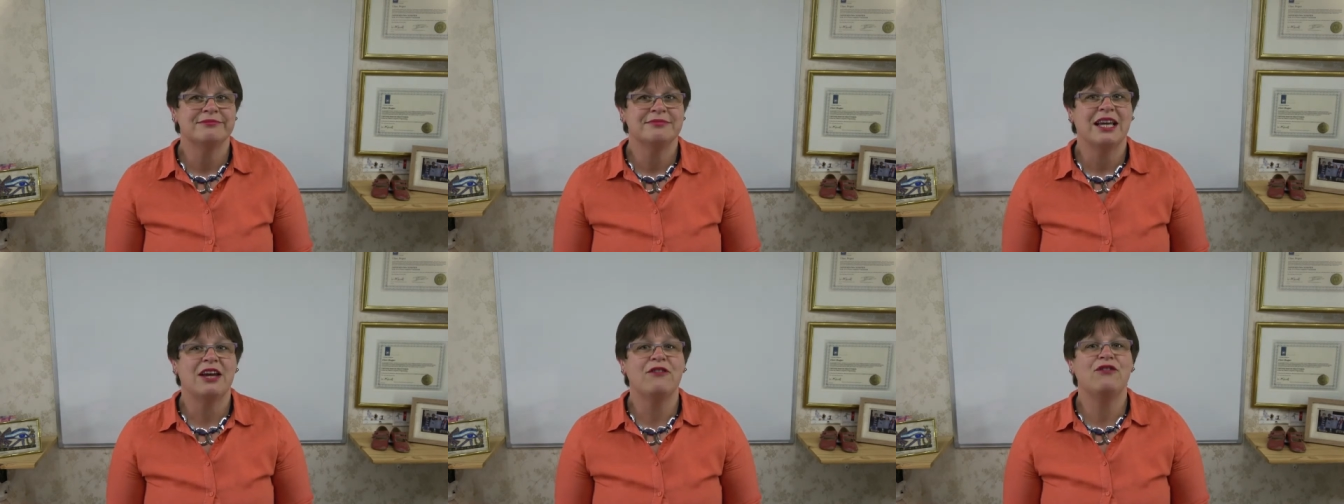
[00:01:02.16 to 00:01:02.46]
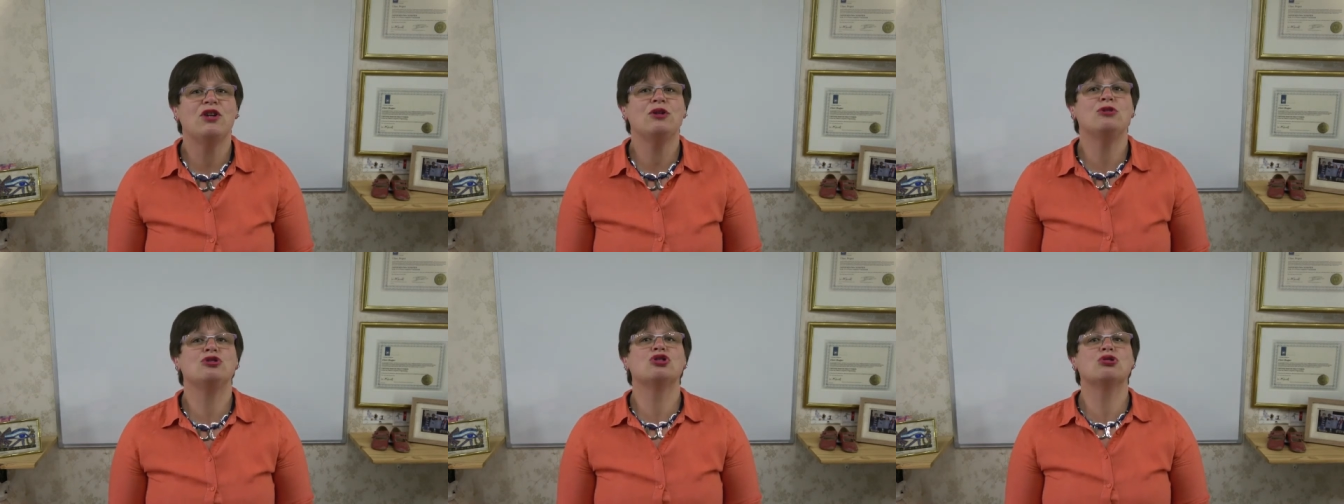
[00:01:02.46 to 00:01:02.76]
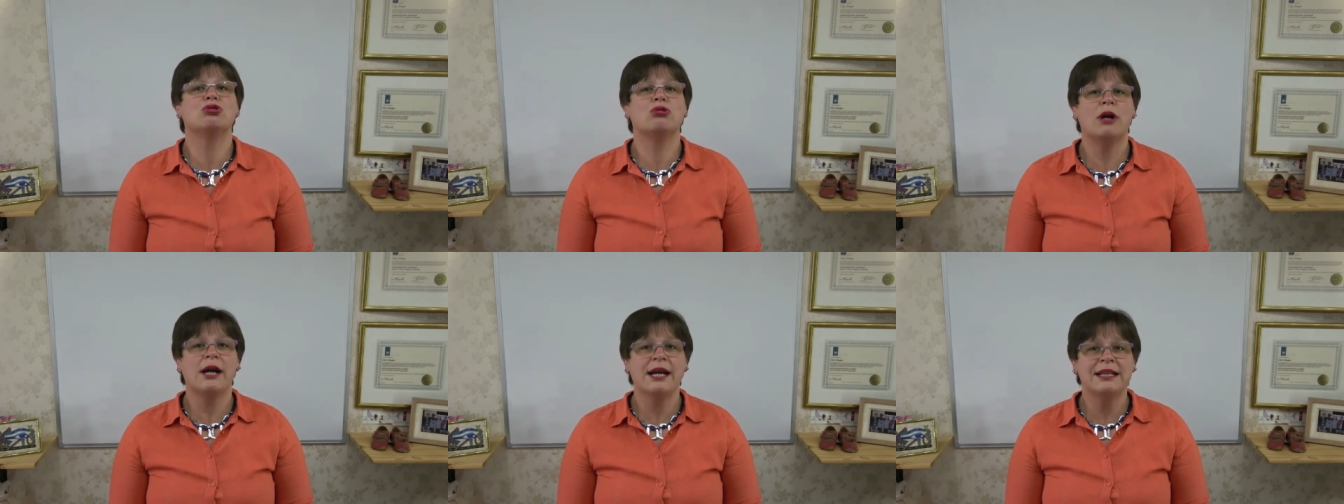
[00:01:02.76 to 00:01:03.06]
if you
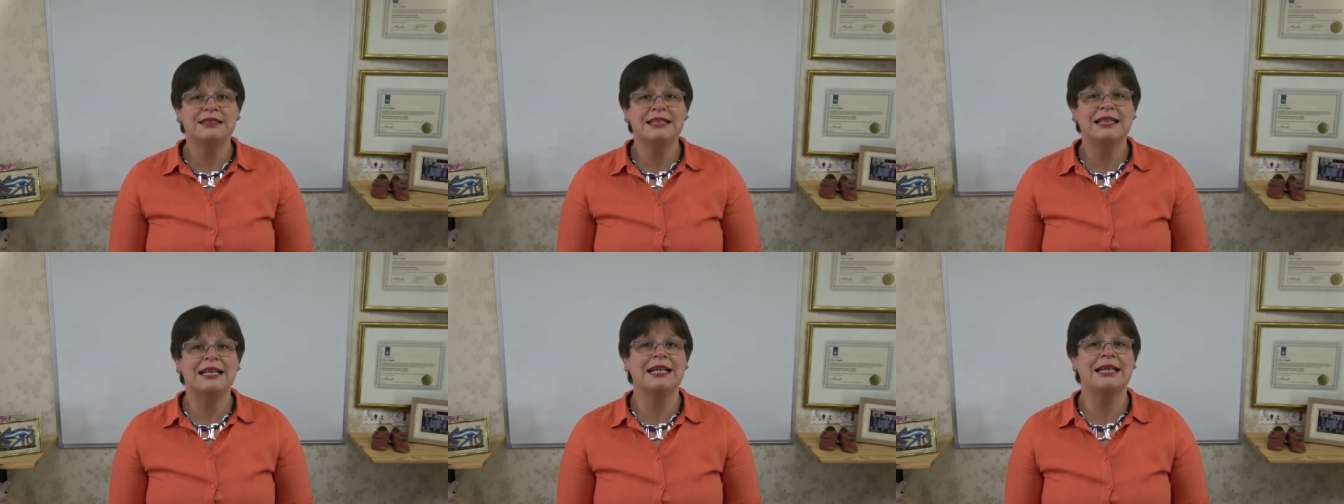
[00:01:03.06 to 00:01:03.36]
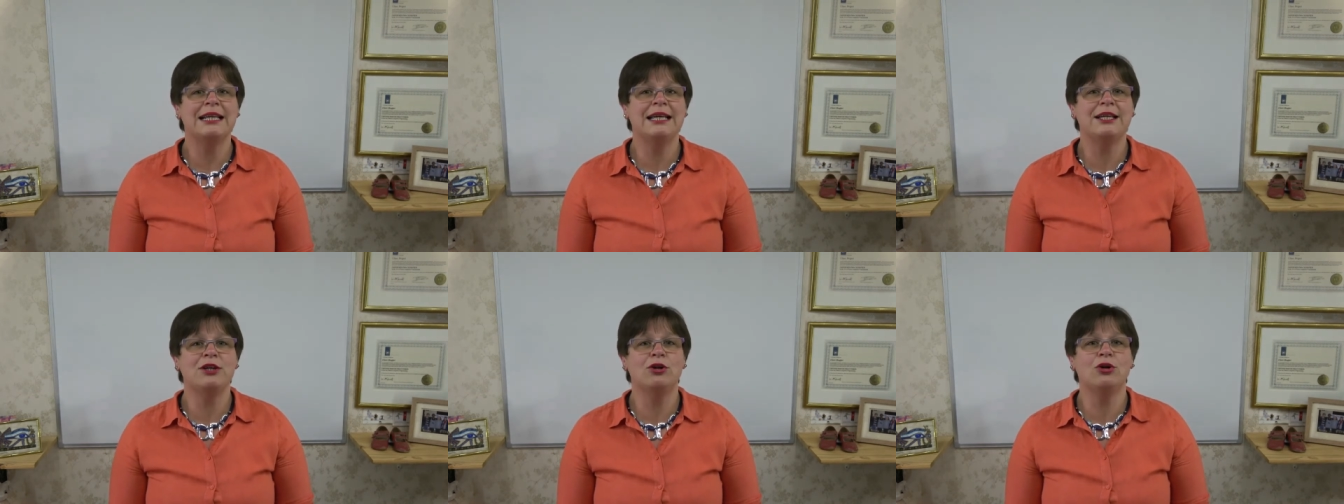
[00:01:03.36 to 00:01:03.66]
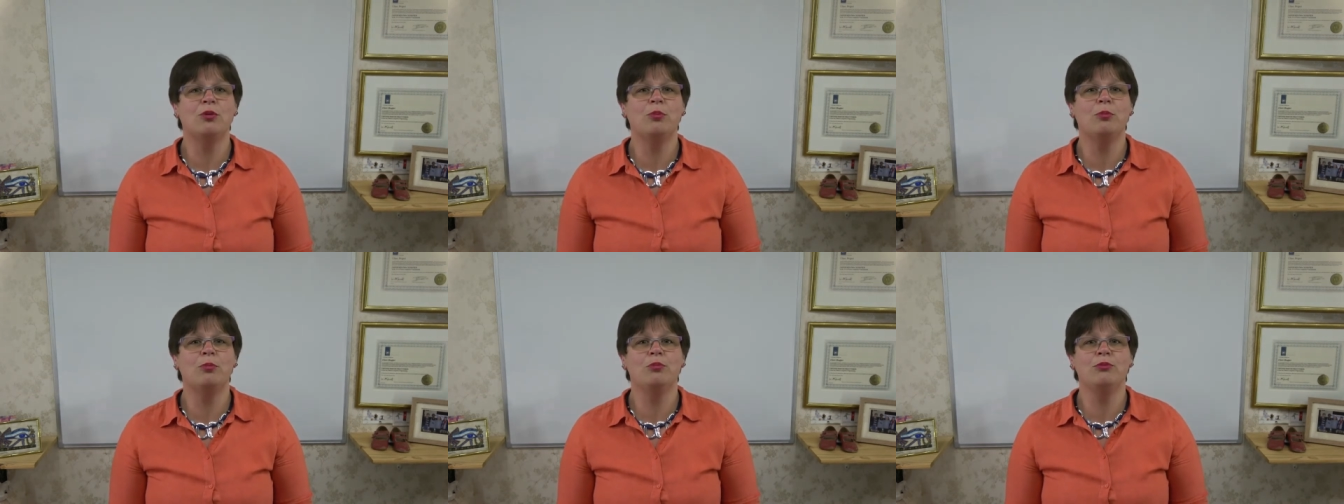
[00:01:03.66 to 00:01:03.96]
try to clear
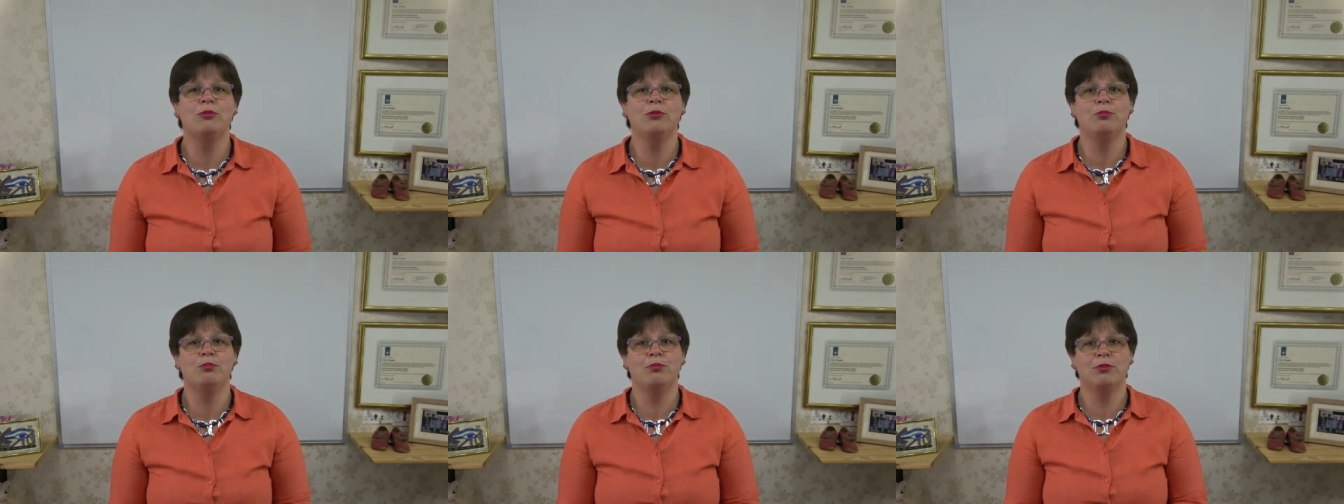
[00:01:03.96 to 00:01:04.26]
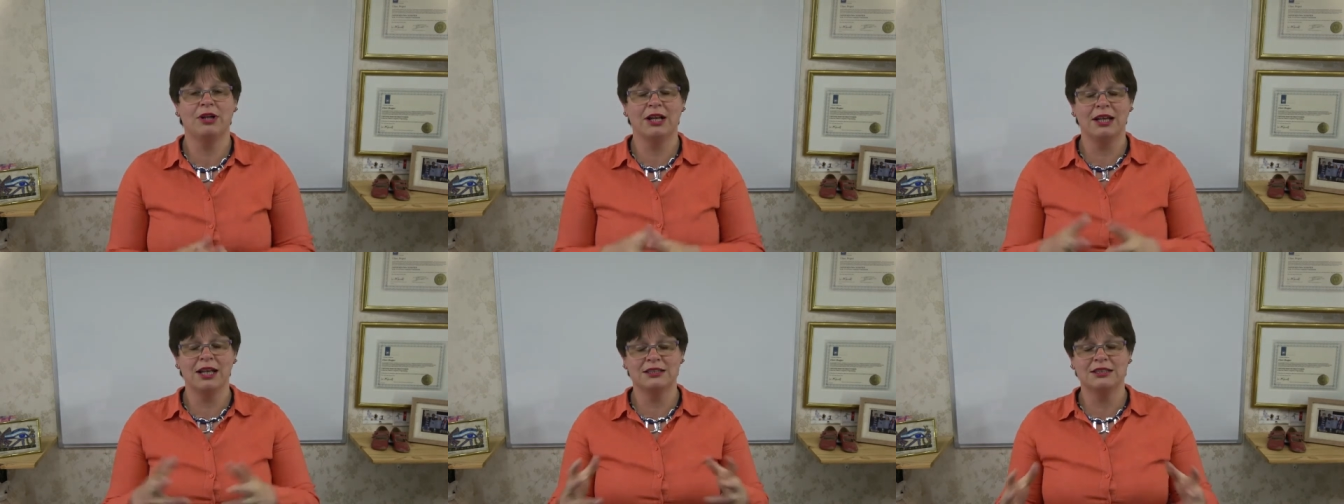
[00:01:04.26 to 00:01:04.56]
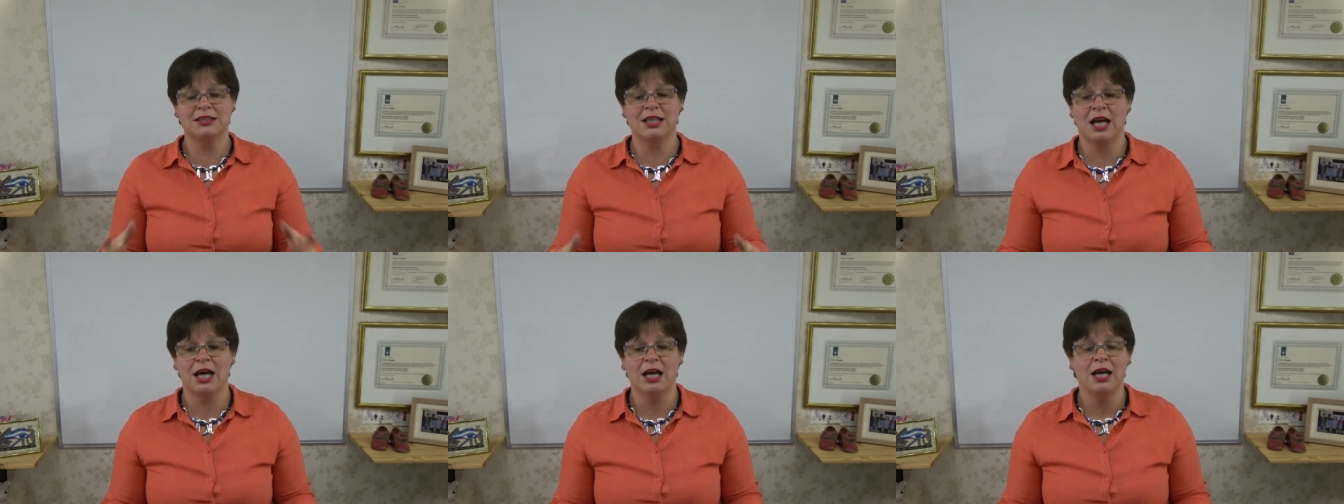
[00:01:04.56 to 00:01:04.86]
your
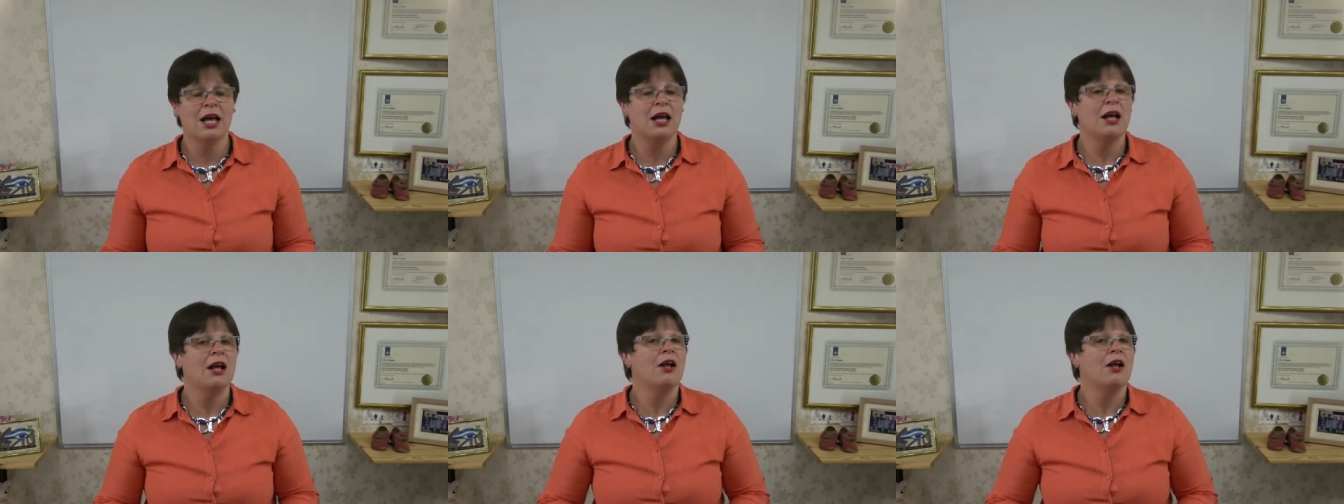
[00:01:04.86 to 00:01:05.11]
clutter,